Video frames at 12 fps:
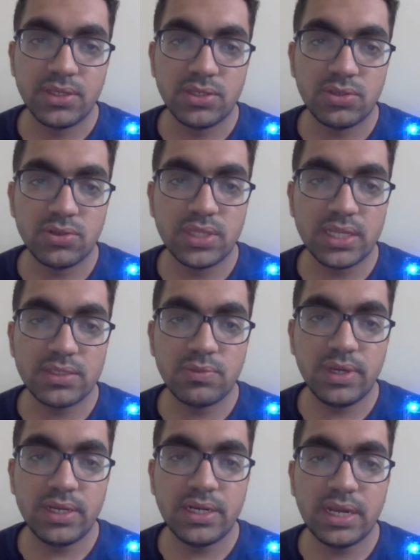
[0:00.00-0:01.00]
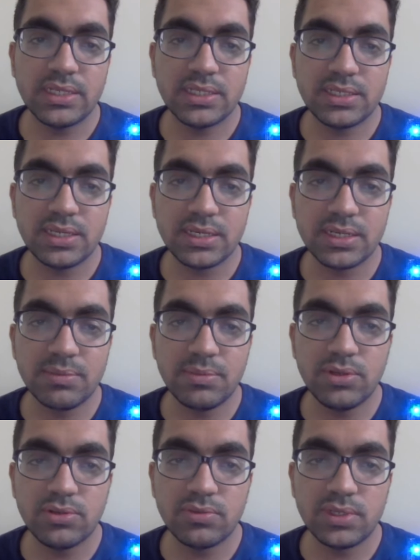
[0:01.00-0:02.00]
So that's where it has taken
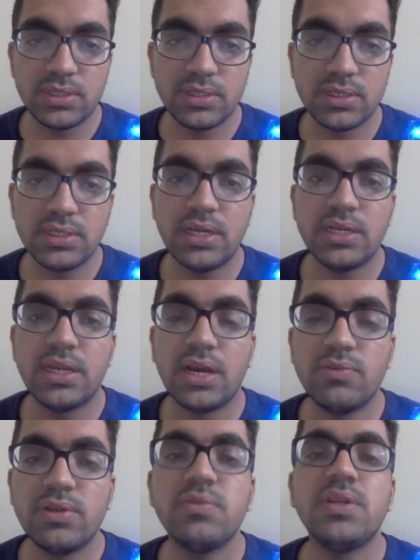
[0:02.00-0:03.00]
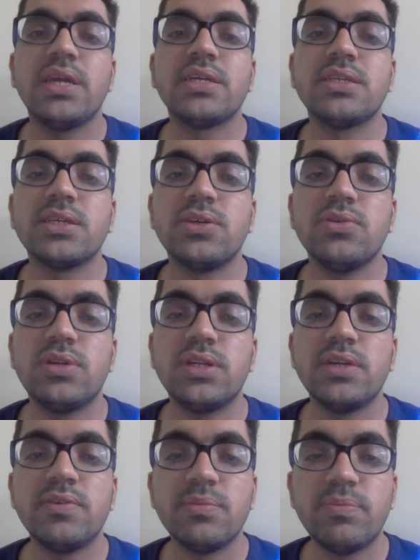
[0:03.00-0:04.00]
me over here, and now it will execute,
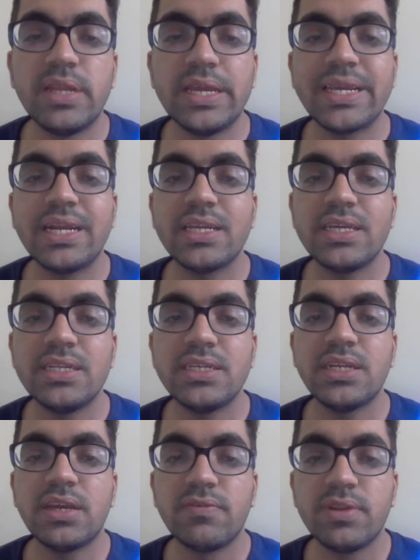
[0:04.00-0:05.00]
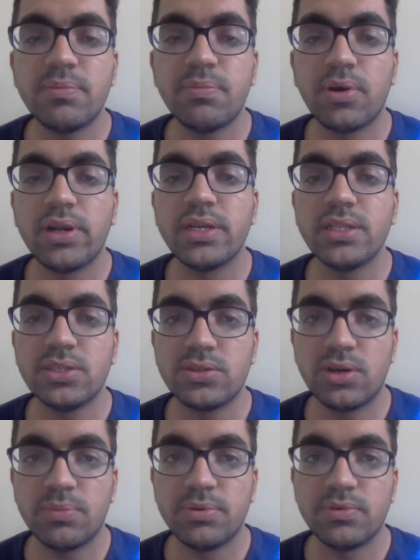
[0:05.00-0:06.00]
it will break at each and every point and
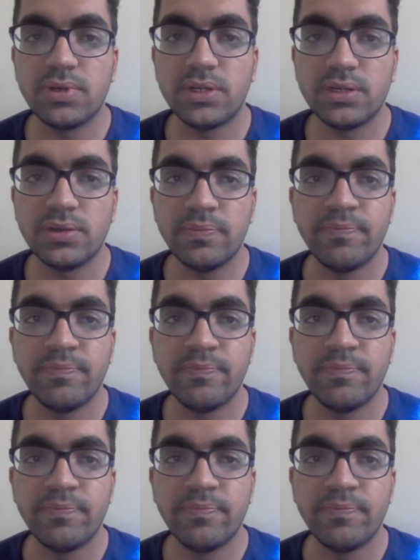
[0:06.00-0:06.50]
stop over here.